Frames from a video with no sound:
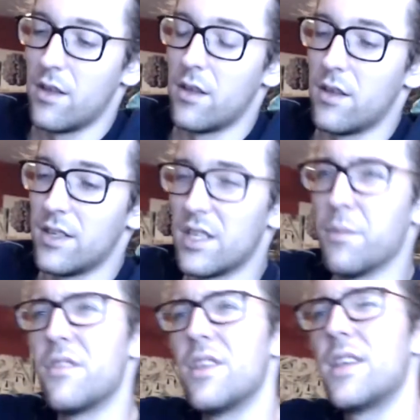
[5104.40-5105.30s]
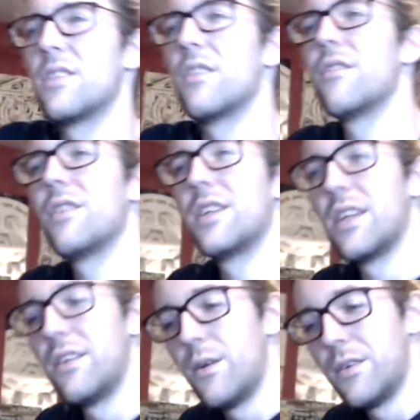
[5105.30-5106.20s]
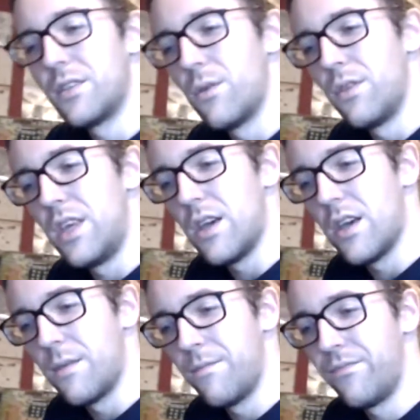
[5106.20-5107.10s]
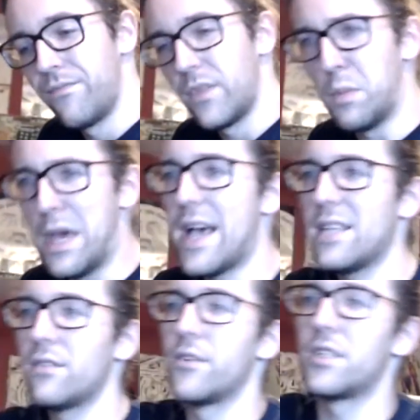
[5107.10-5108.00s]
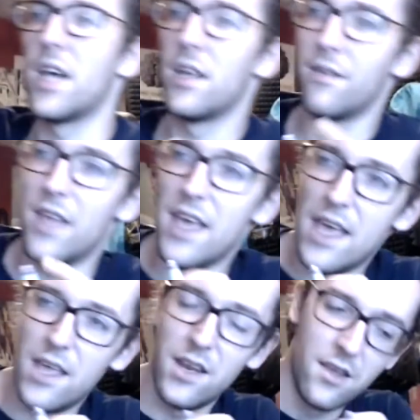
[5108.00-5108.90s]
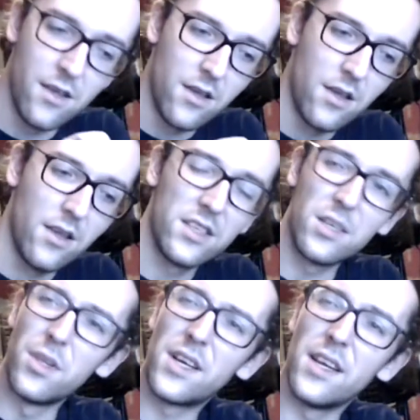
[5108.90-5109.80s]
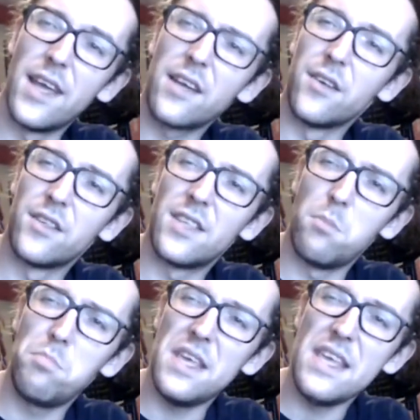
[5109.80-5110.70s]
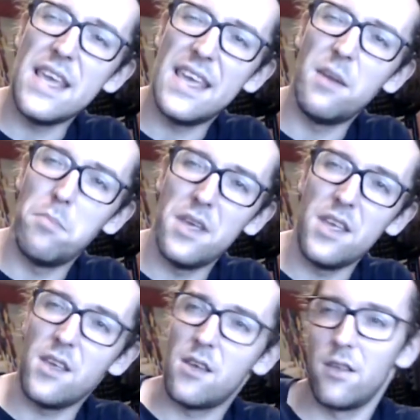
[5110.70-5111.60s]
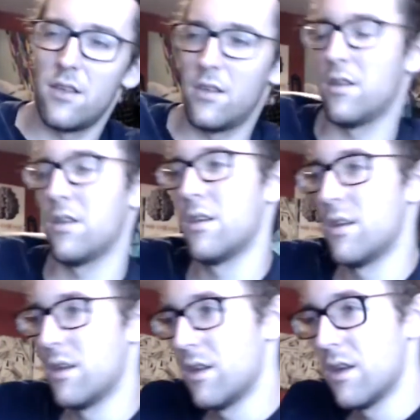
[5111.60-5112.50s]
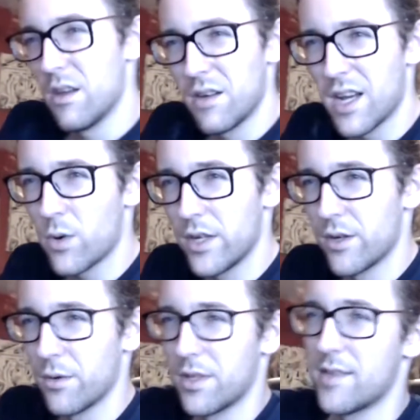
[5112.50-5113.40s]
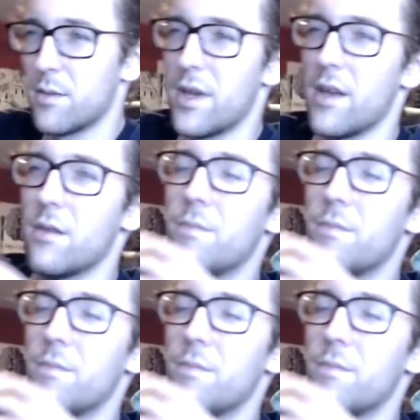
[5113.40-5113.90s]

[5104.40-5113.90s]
Some of the other things I noticed on the passenger side of the head, some of the connectors say PNB. Not quite sure what that's about.